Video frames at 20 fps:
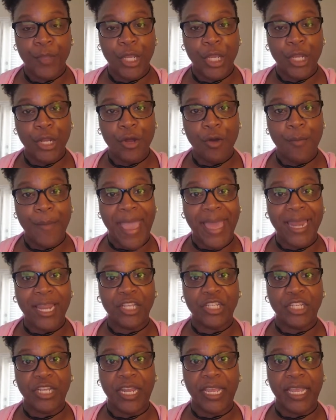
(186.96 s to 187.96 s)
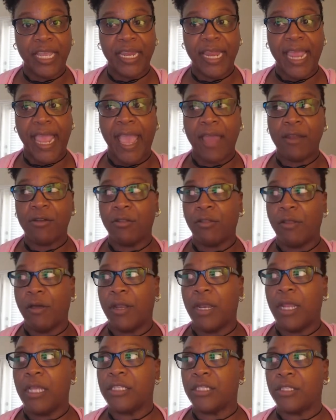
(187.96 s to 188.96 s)
you know, manage it and get a handle
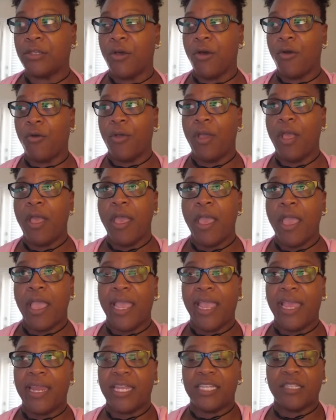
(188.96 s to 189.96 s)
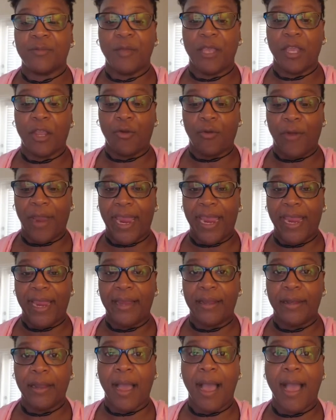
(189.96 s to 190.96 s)
on it. So it has been
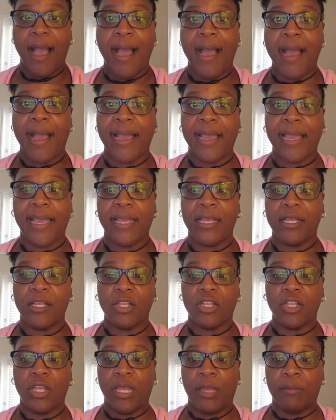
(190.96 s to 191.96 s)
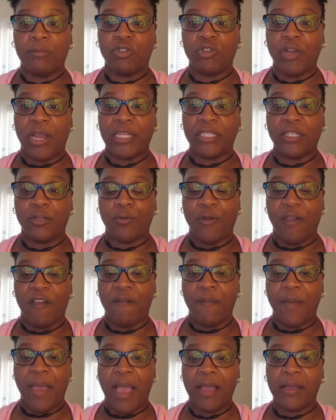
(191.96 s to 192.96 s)
great. I am trying to
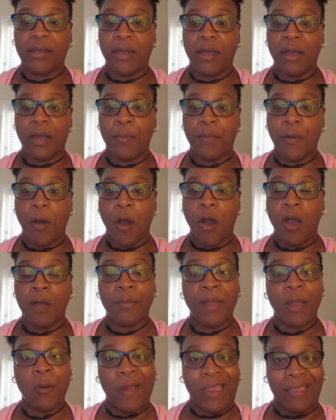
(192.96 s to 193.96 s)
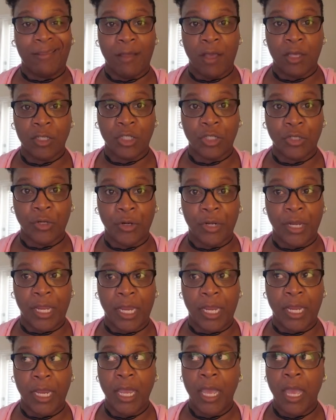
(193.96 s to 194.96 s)
rev back up on my weight loss
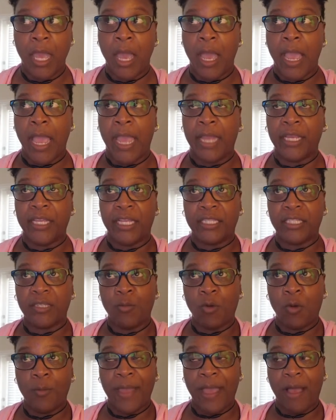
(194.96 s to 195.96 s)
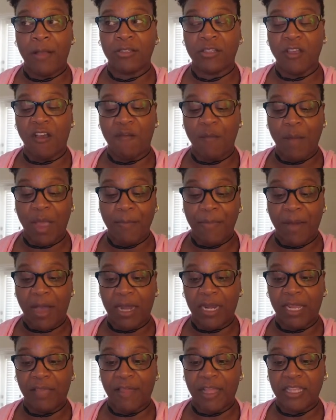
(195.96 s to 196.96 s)
journey and get some more pounds off my
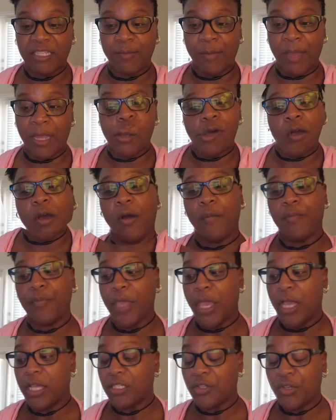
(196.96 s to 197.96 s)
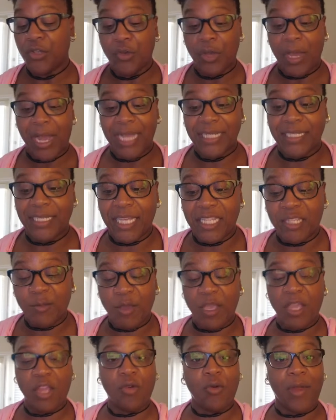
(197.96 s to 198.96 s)
body. That's my goal. So you guys, it's
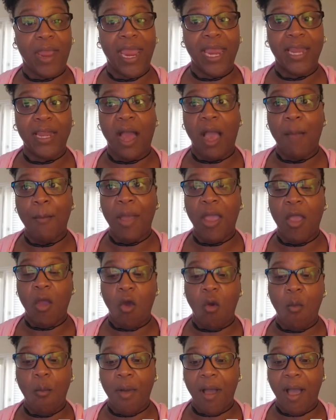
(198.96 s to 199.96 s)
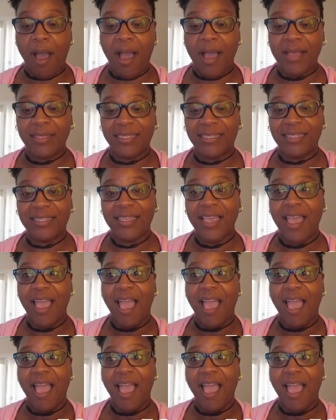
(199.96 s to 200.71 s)
been great. I'm my own boss.